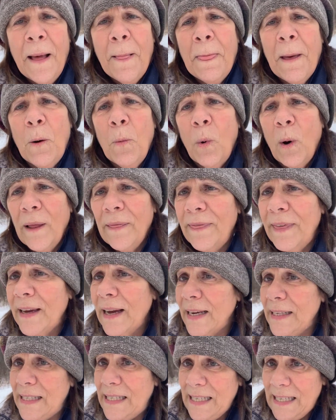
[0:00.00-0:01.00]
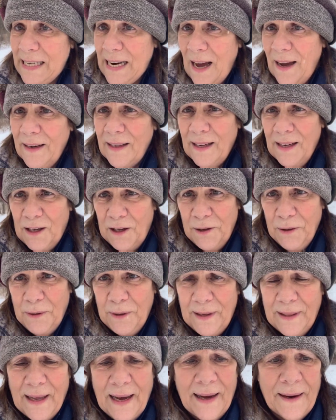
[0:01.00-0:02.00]
Now, one thing I did not
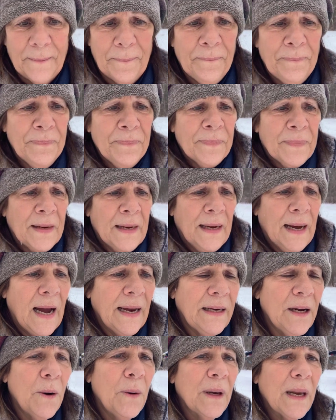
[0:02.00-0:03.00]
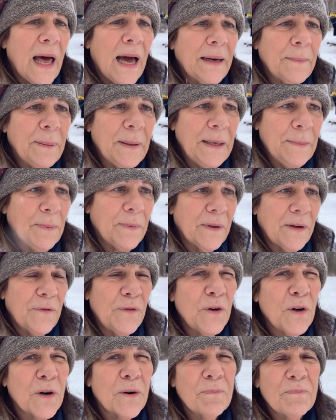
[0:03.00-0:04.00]
include in that, I know a lot of people,
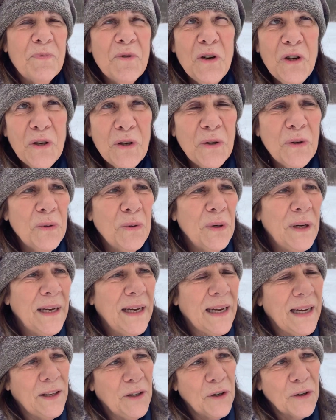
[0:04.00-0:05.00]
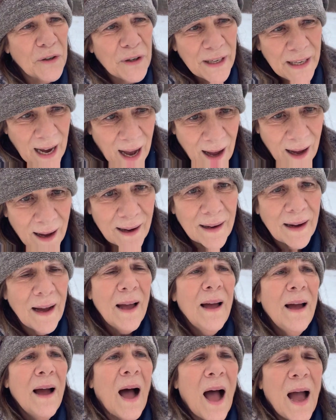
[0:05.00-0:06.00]
if you're new and you're young,
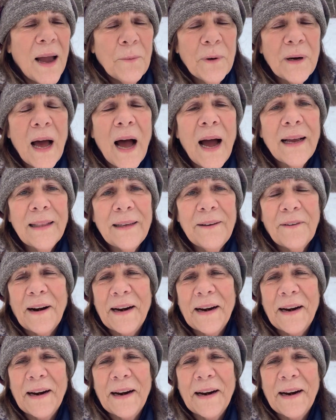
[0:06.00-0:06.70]
I would highly